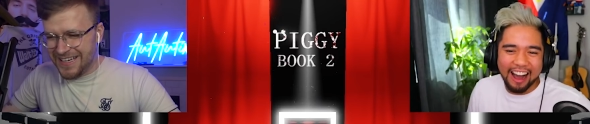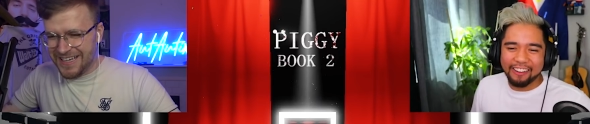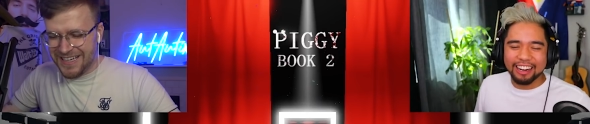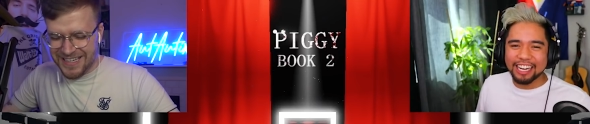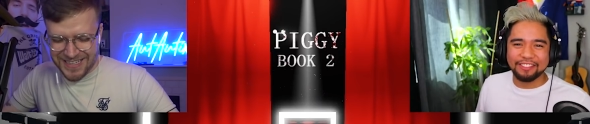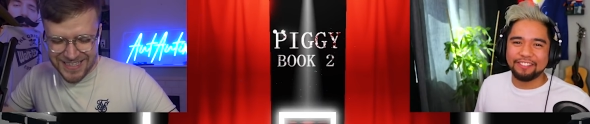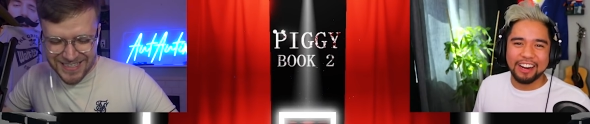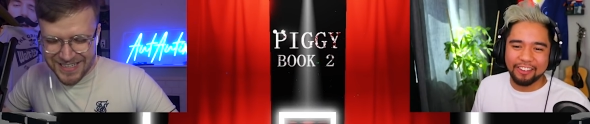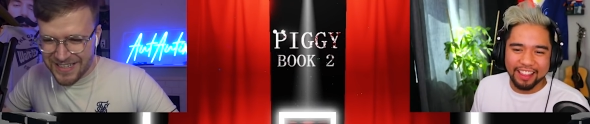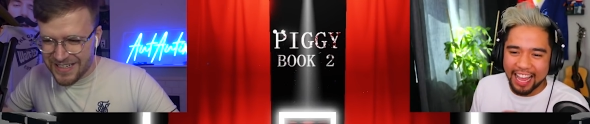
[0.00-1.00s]
Speaker 1: No, I wouldn't
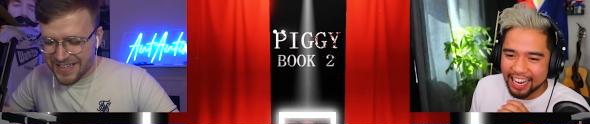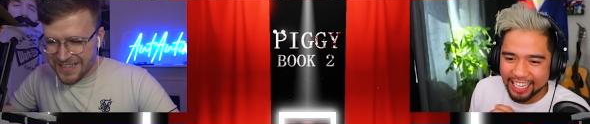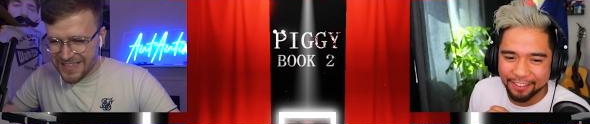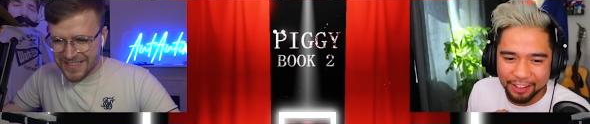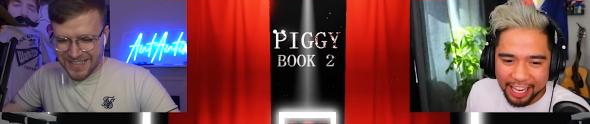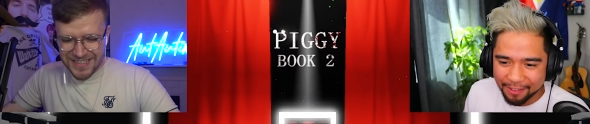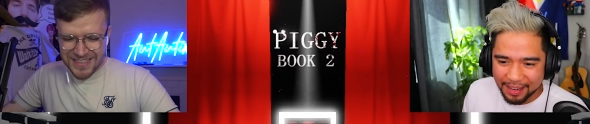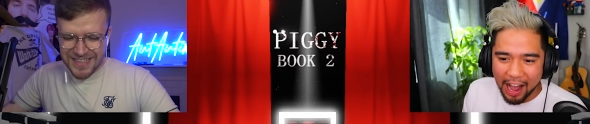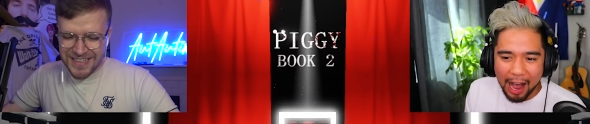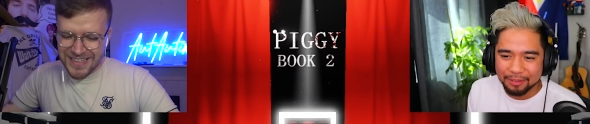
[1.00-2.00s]
even know that. Like, if you gave
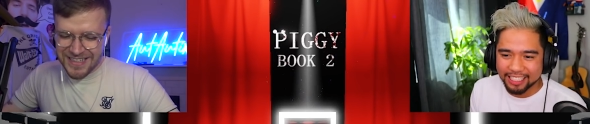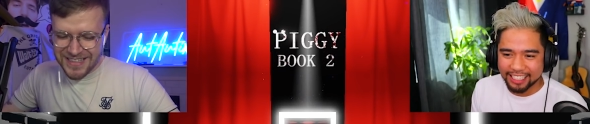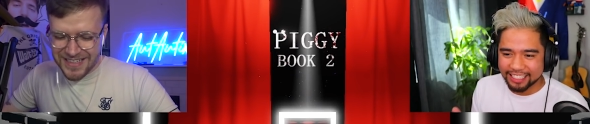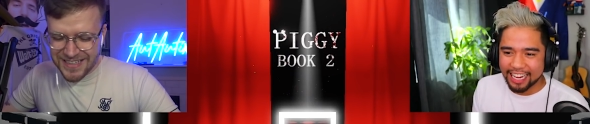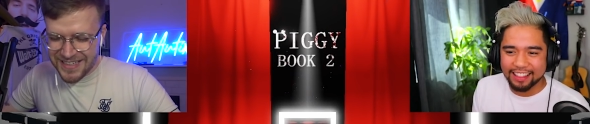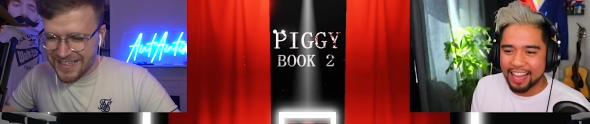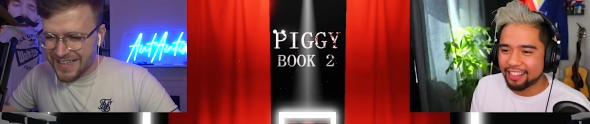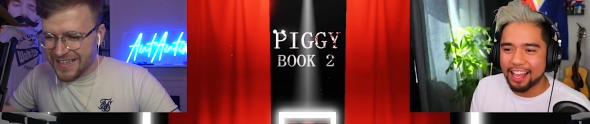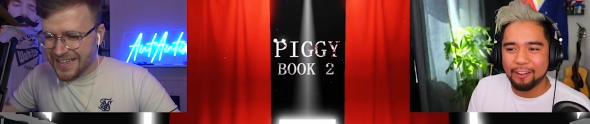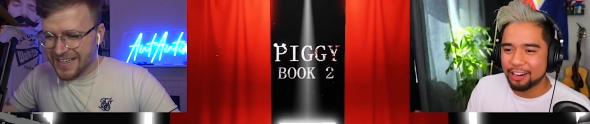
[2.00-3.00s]
me options and said
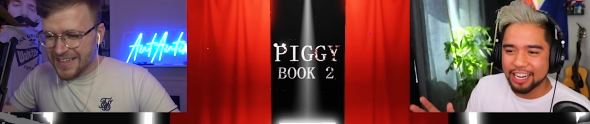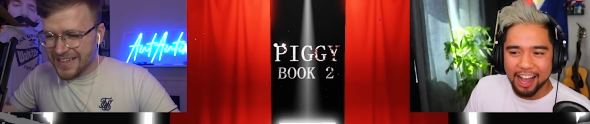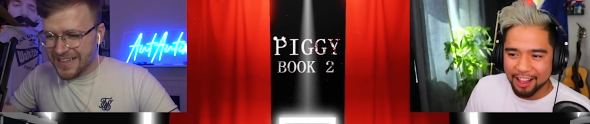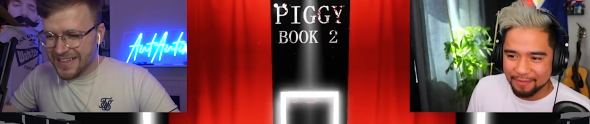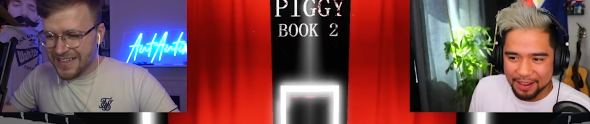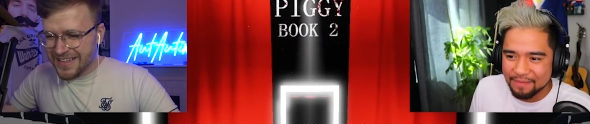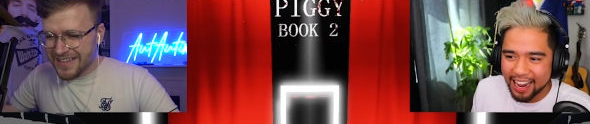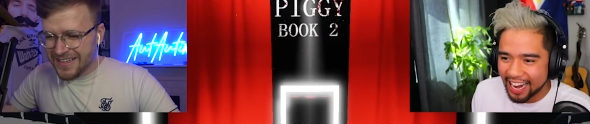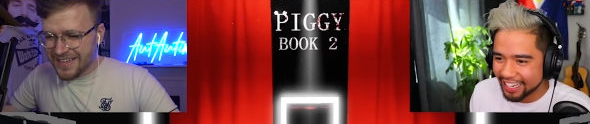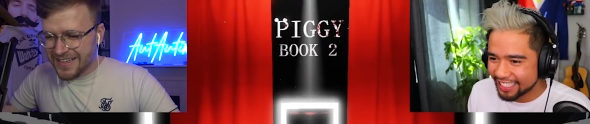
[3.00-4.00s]
that, that would not have been
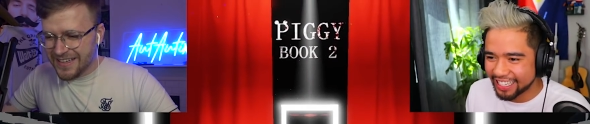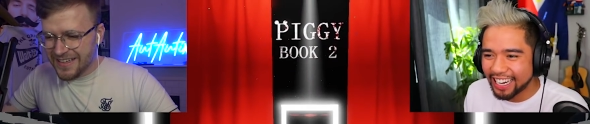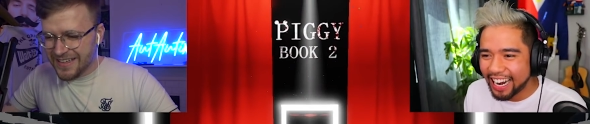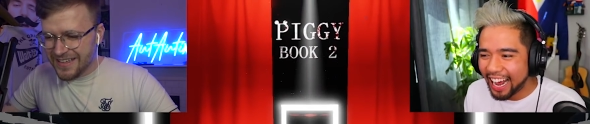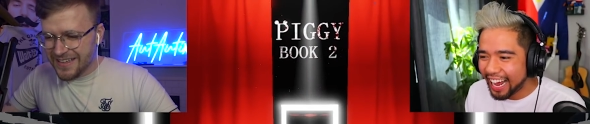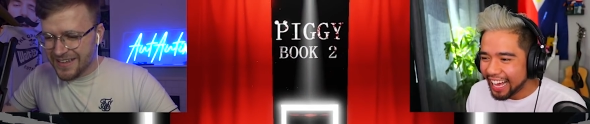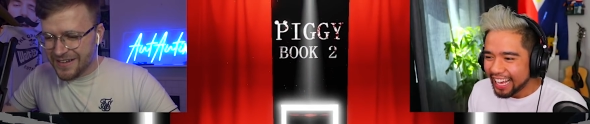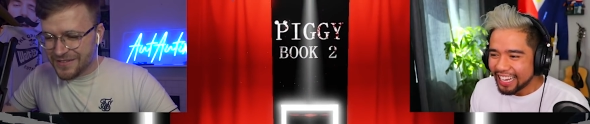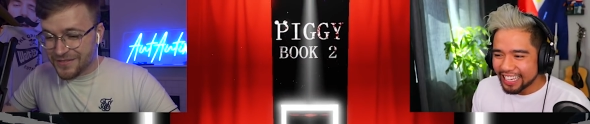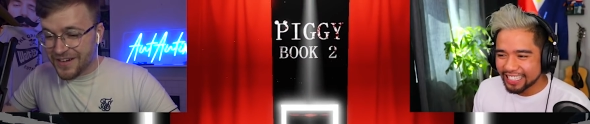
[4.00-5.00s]
my answer.
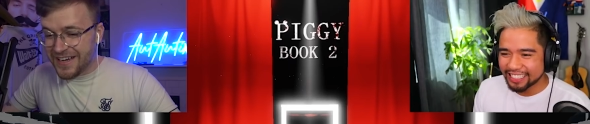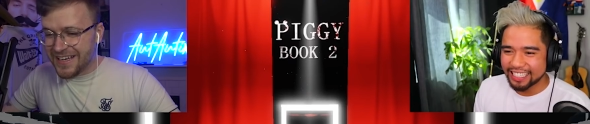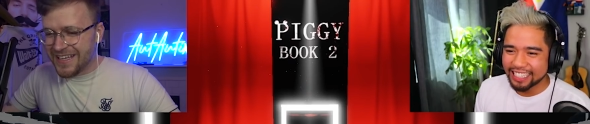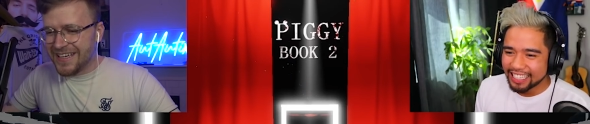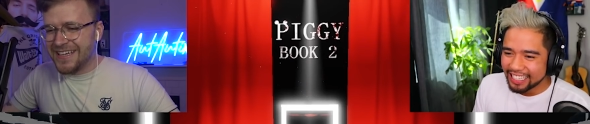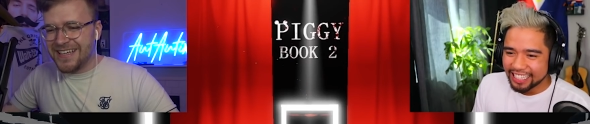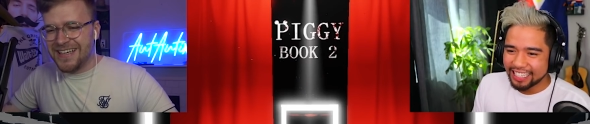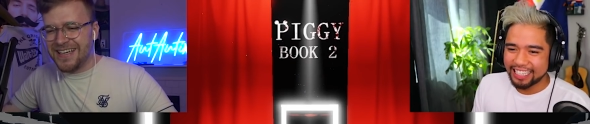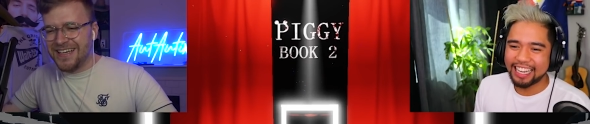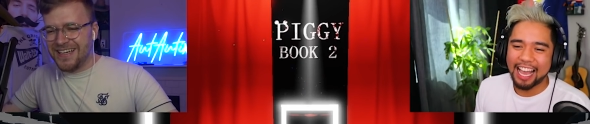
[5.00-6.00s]
Speaker 2: Really?
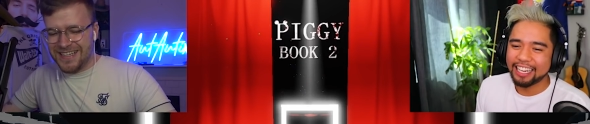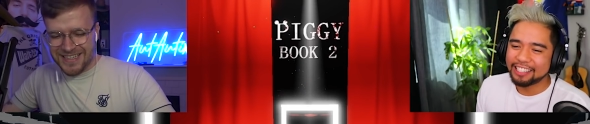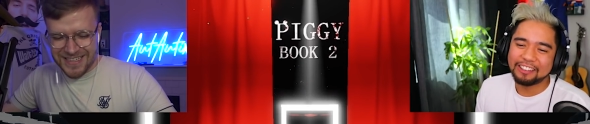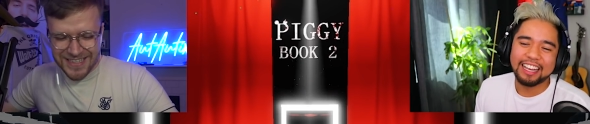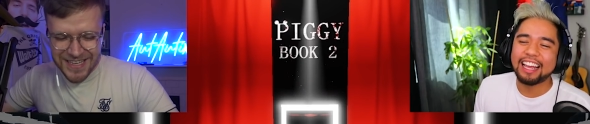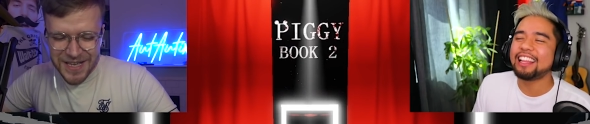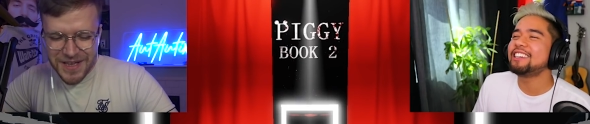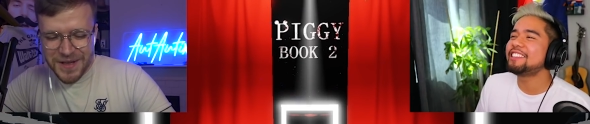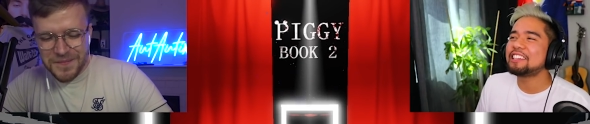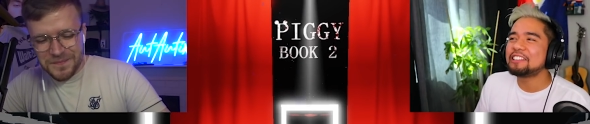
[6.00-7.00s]
Speaker 1: Yeah, it's okay.
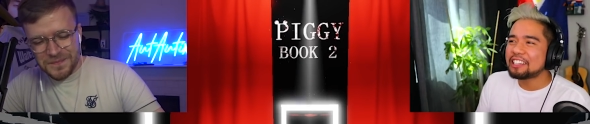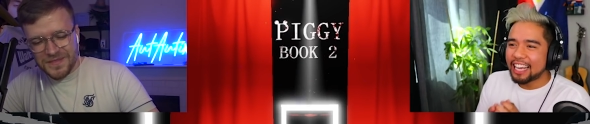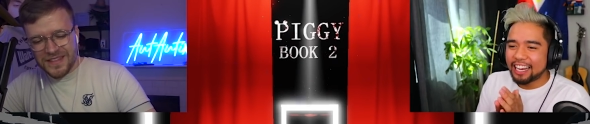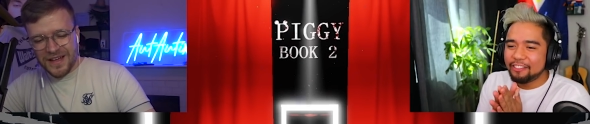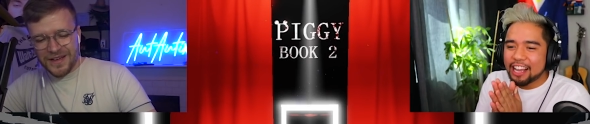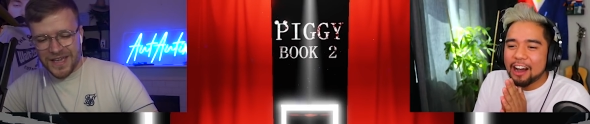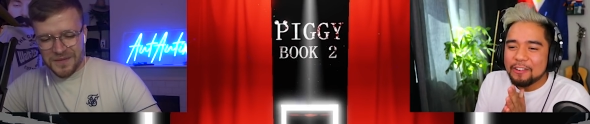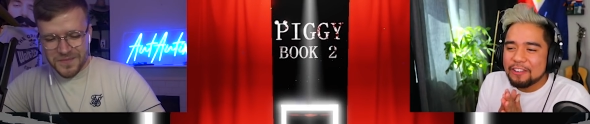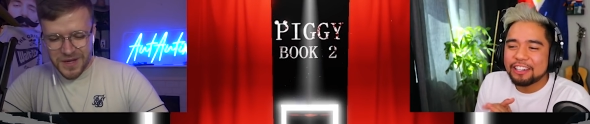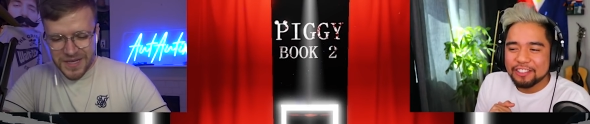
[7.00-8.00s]
That's okay. We
Speaker 2: got
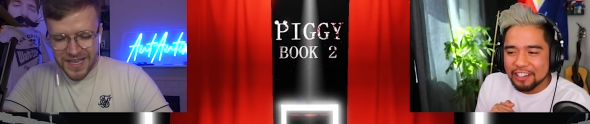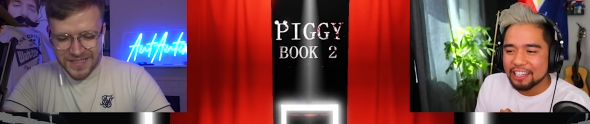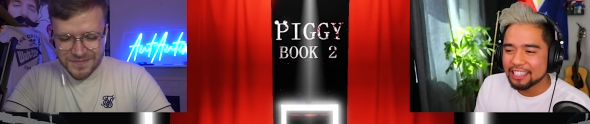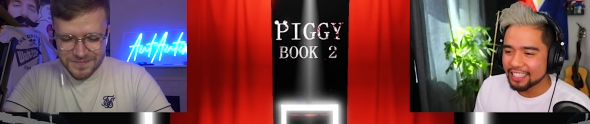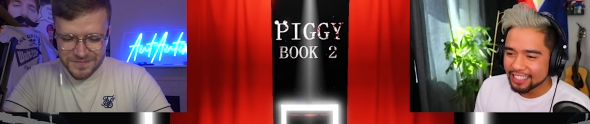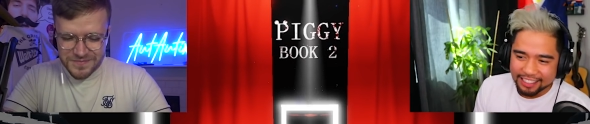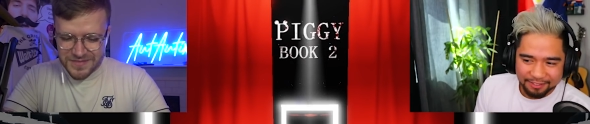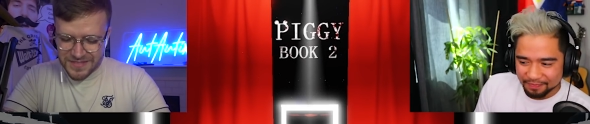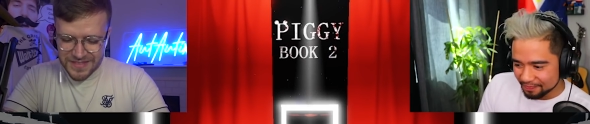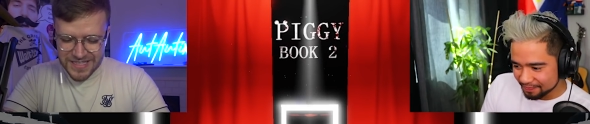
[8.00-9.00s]
one wrong.
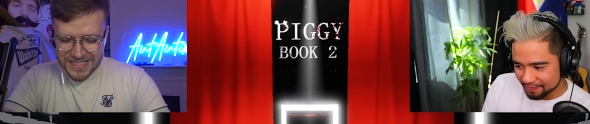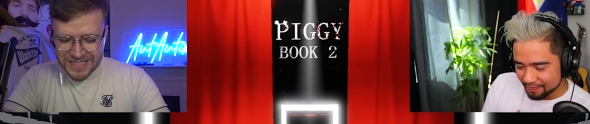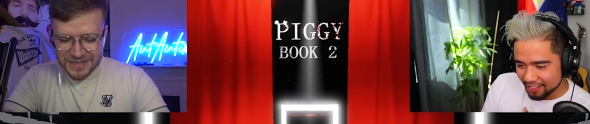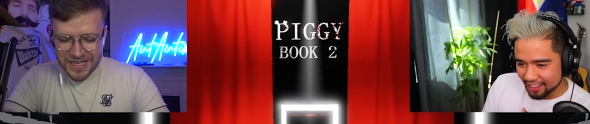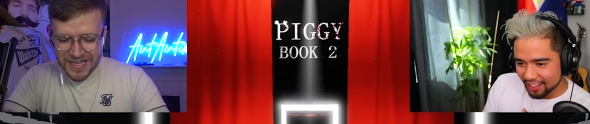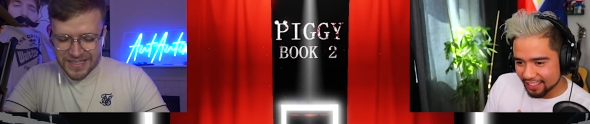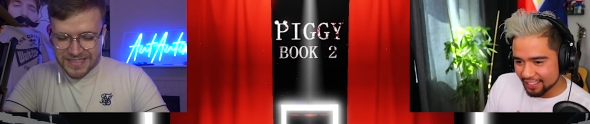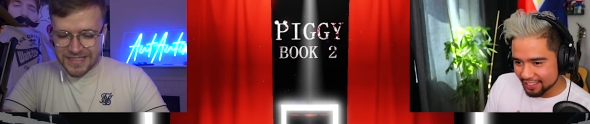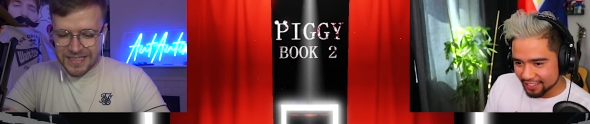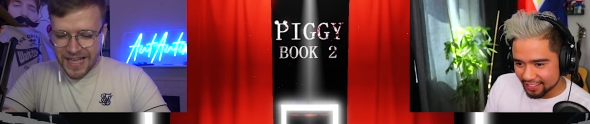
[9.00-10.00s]
That's a
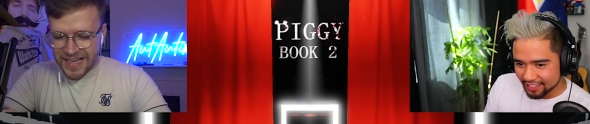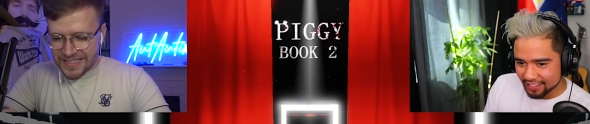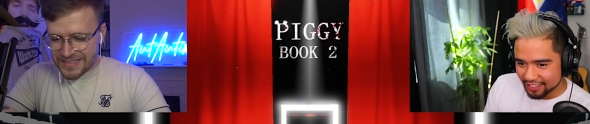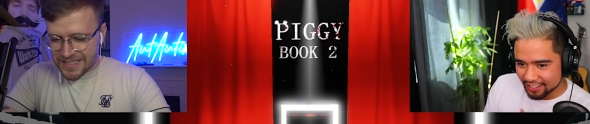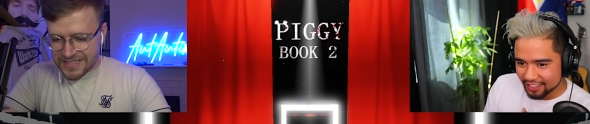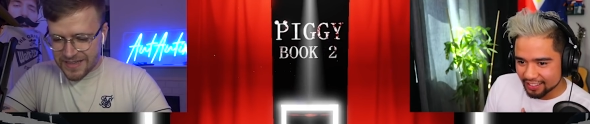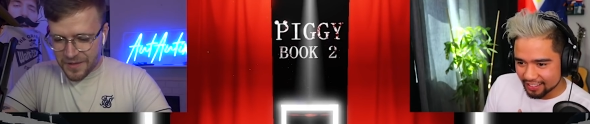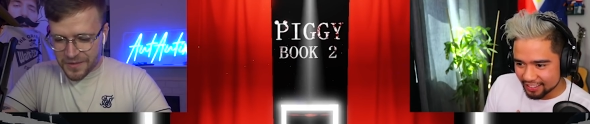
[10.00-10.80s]
little X next
Speaker 1: to that